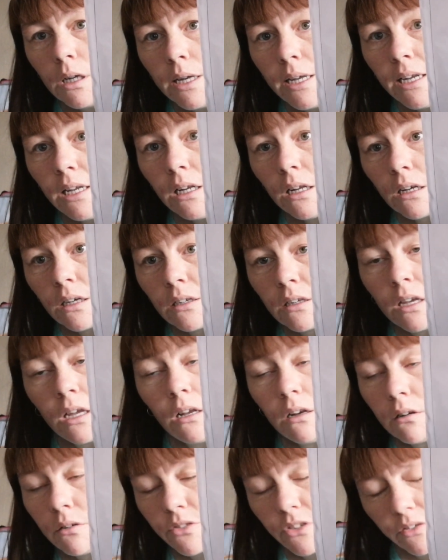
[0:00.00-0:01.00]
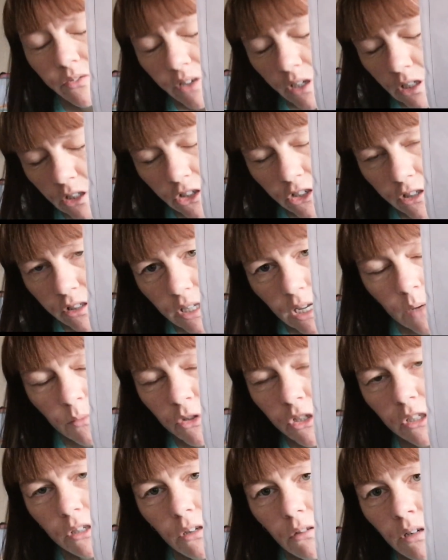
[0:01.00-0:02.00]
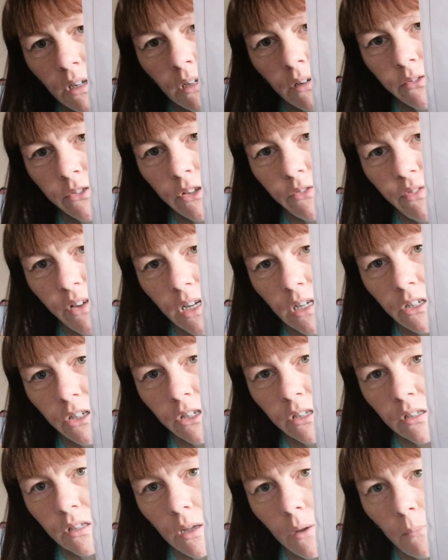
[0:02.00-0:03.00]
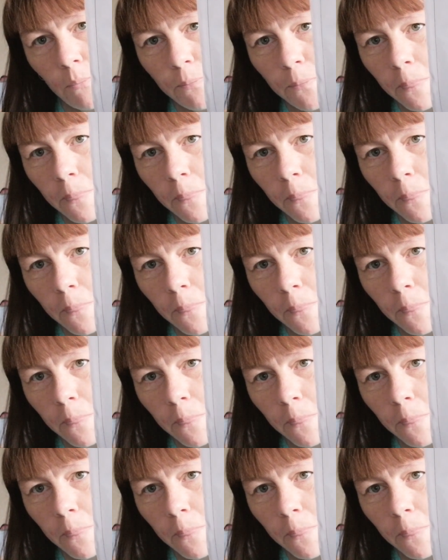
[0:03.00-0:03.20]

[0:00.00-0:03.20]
He loves Avengers, absolutely loves Avengers.